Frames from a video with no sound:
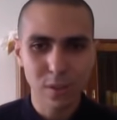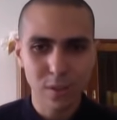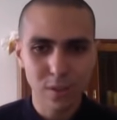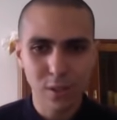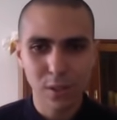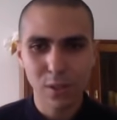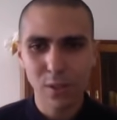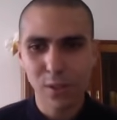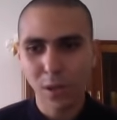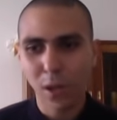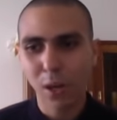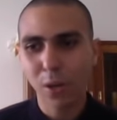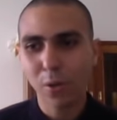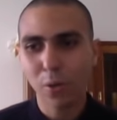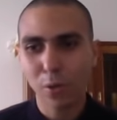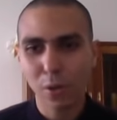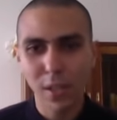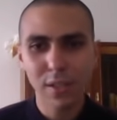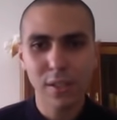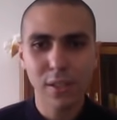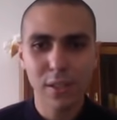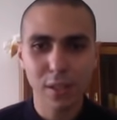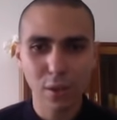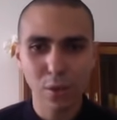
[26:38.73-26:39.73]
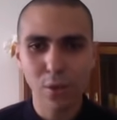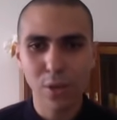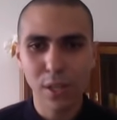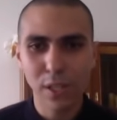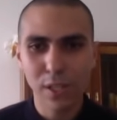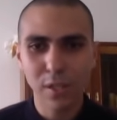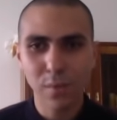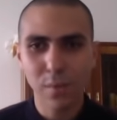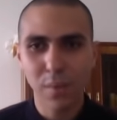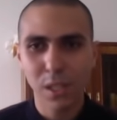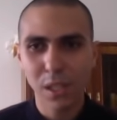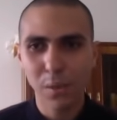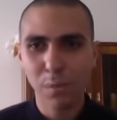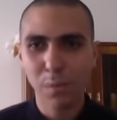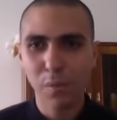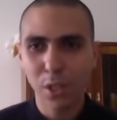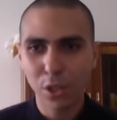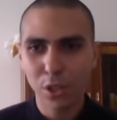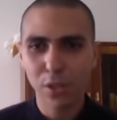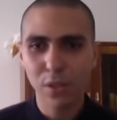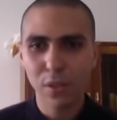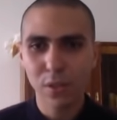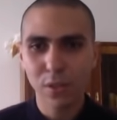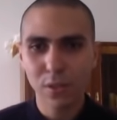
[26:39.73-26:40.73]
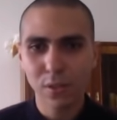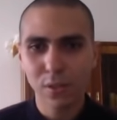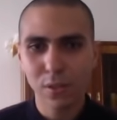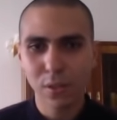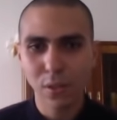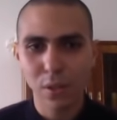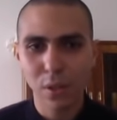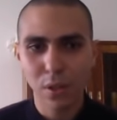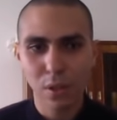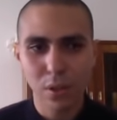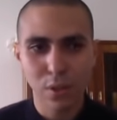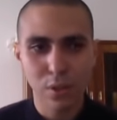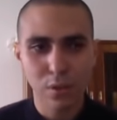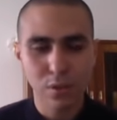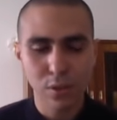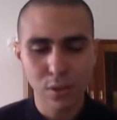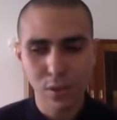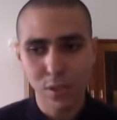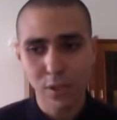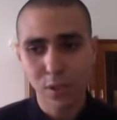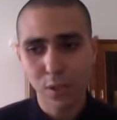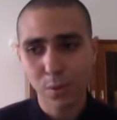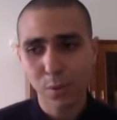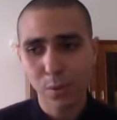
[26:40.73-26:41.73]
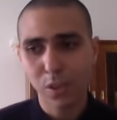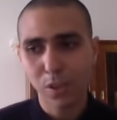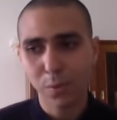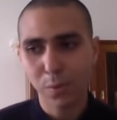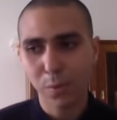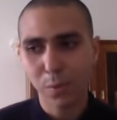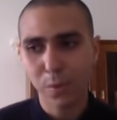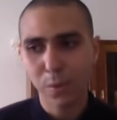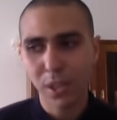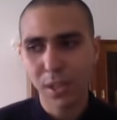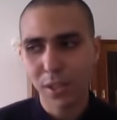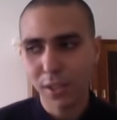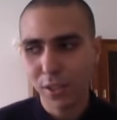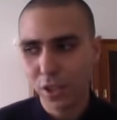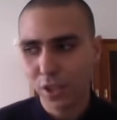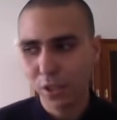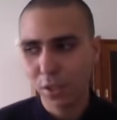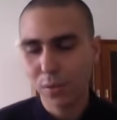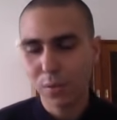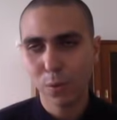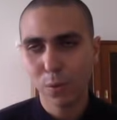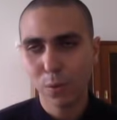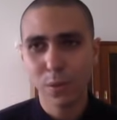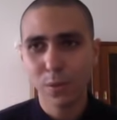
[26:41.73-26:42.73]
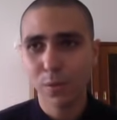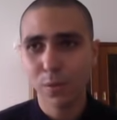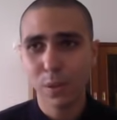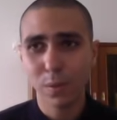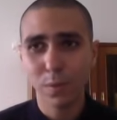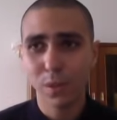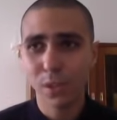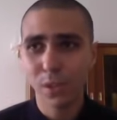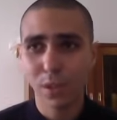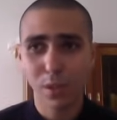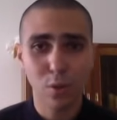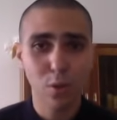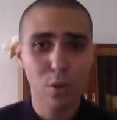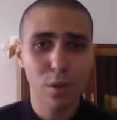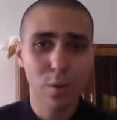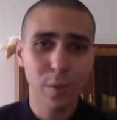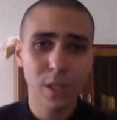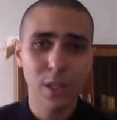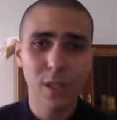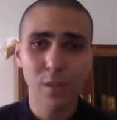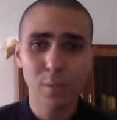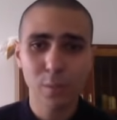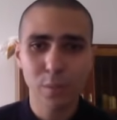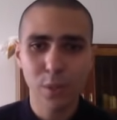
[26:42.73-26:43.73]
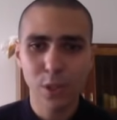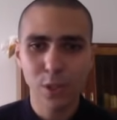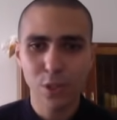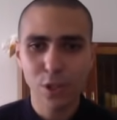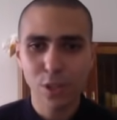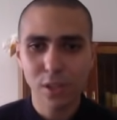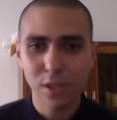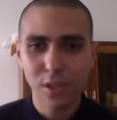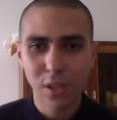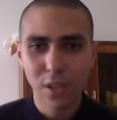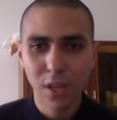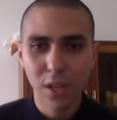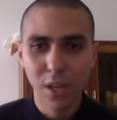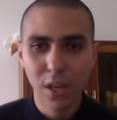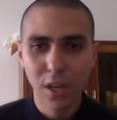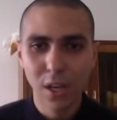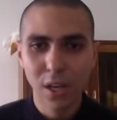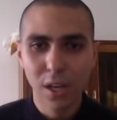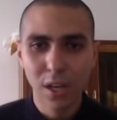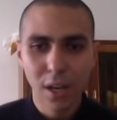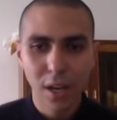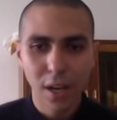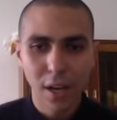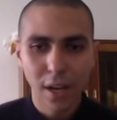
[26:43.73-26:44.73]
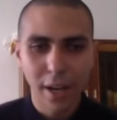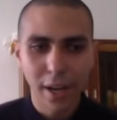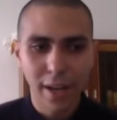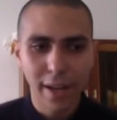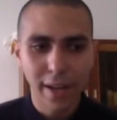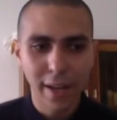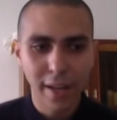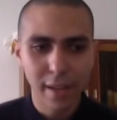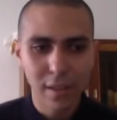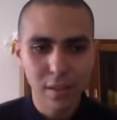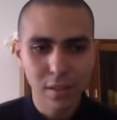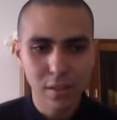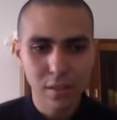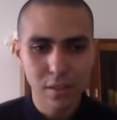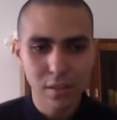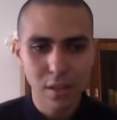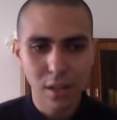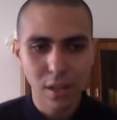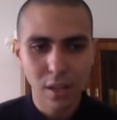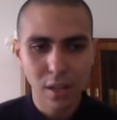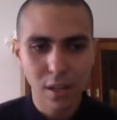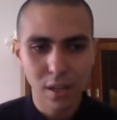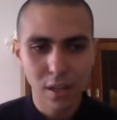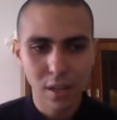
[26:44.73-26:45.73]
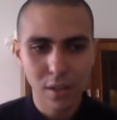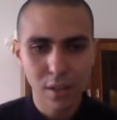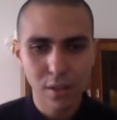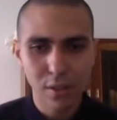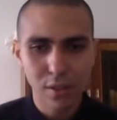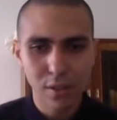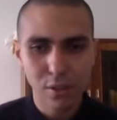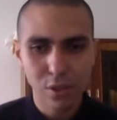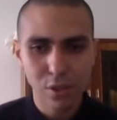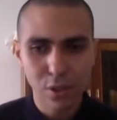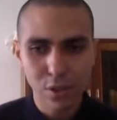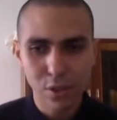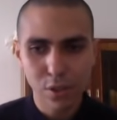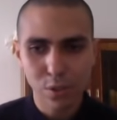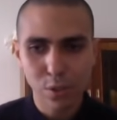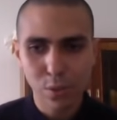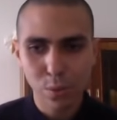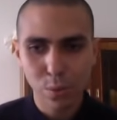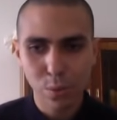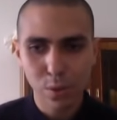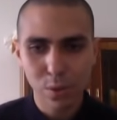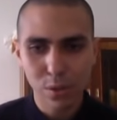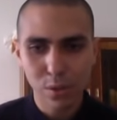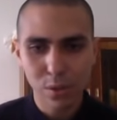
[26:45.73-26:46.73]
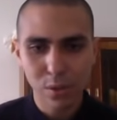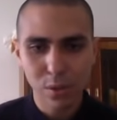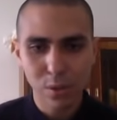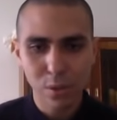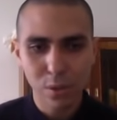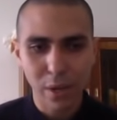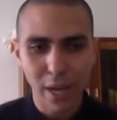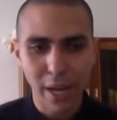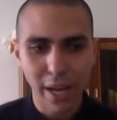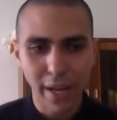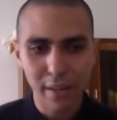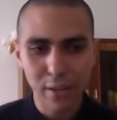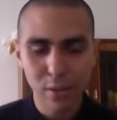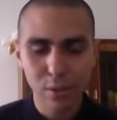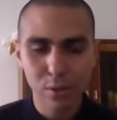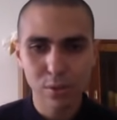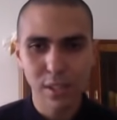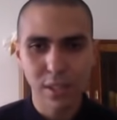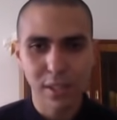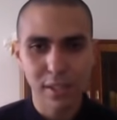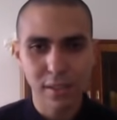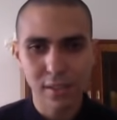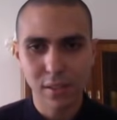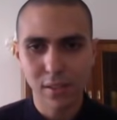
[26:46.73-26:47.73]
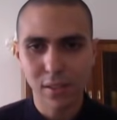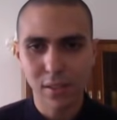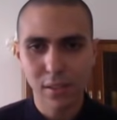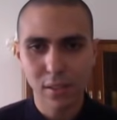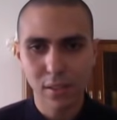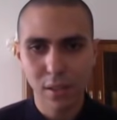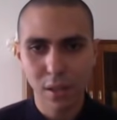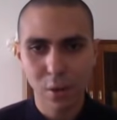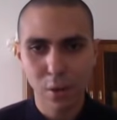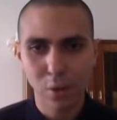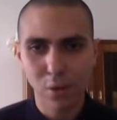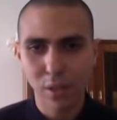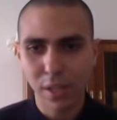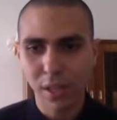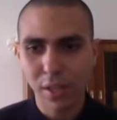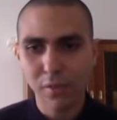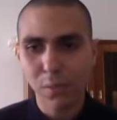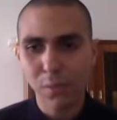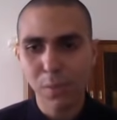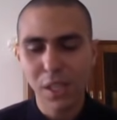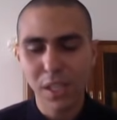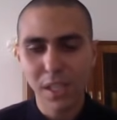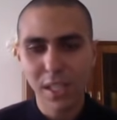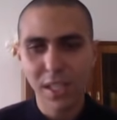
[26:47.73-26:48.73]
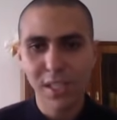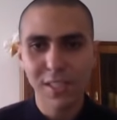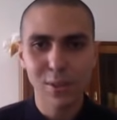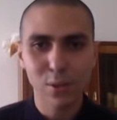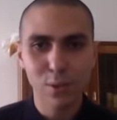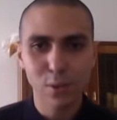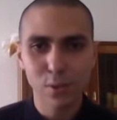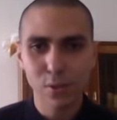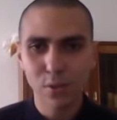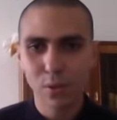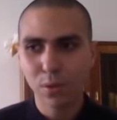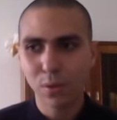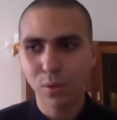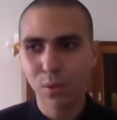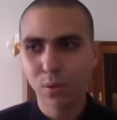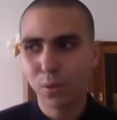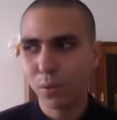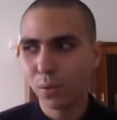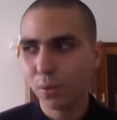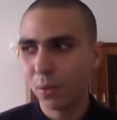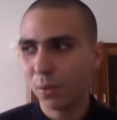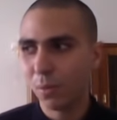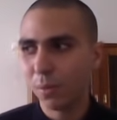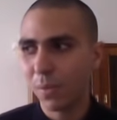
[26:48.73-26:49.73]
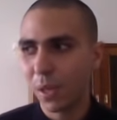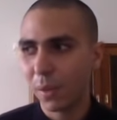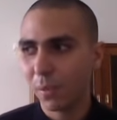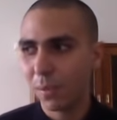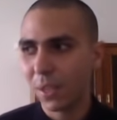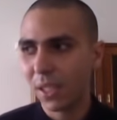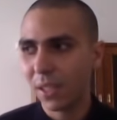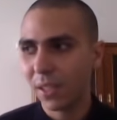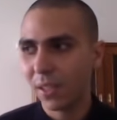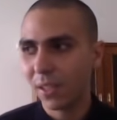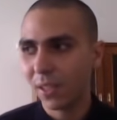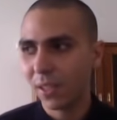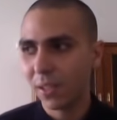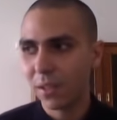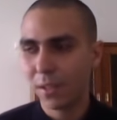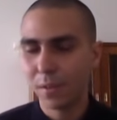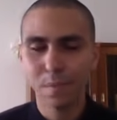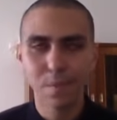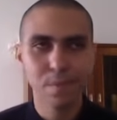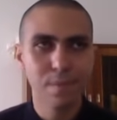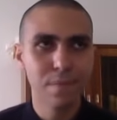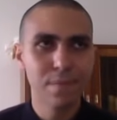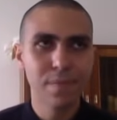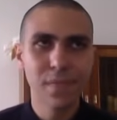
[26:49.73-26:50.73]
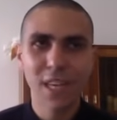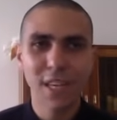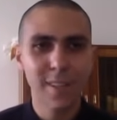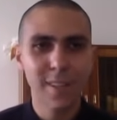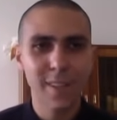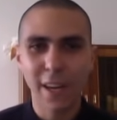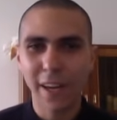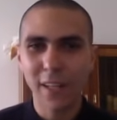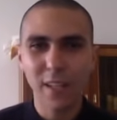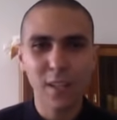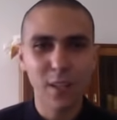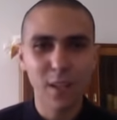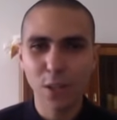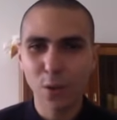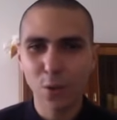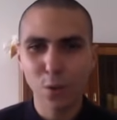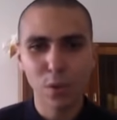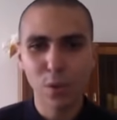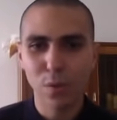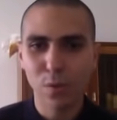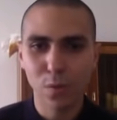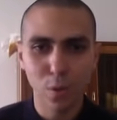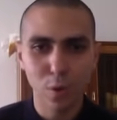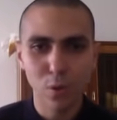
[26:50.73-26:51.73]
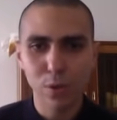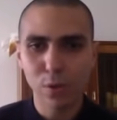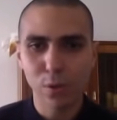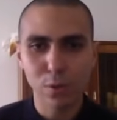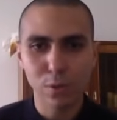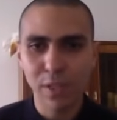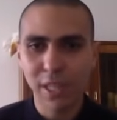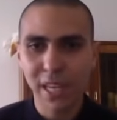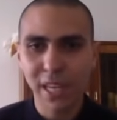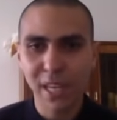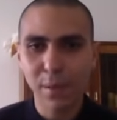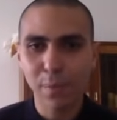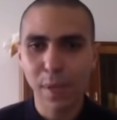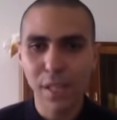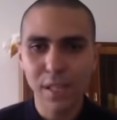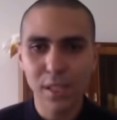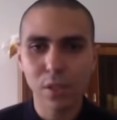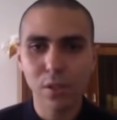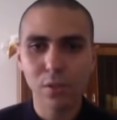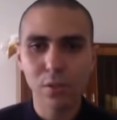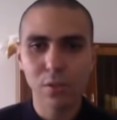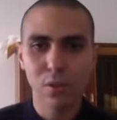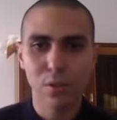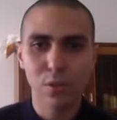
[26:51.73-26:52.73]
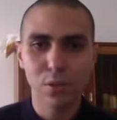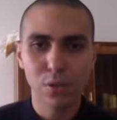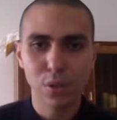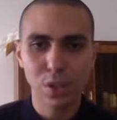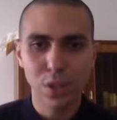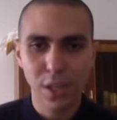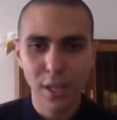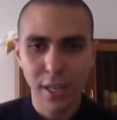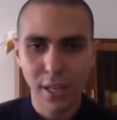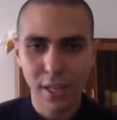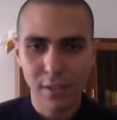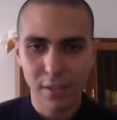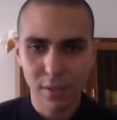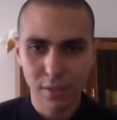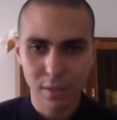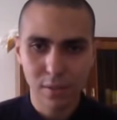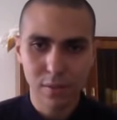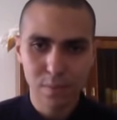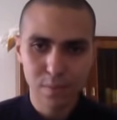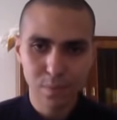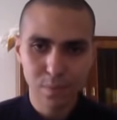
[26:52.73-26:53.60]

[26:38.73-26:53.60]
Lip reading: There are already many pressures on the Egyptian population. One of them is economical pressure, and you just don't want to add to that or give them a reason to maybe get angry or revolt or take matter in their hand.